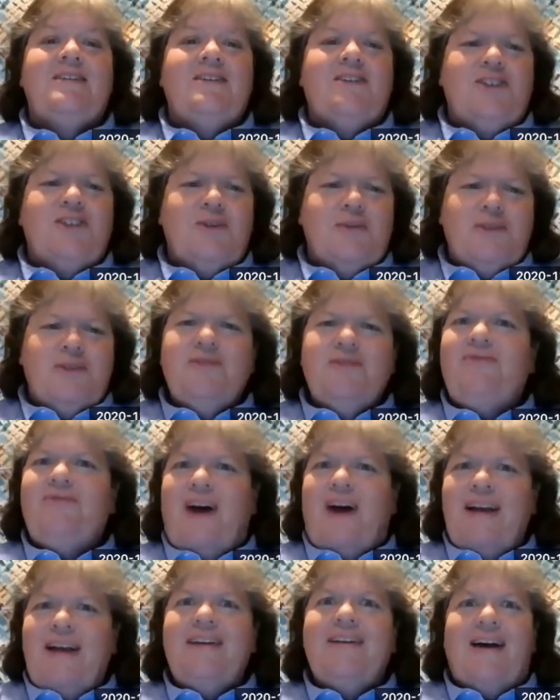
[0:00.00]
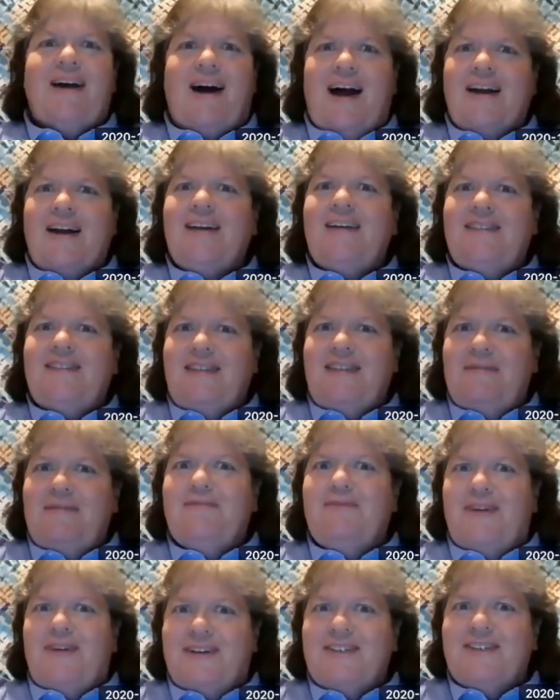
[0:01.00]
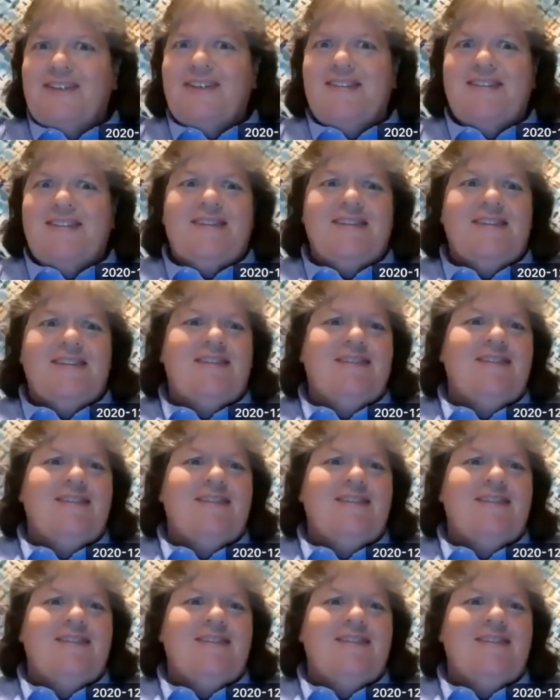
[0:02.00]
She was invited to hockey team functions.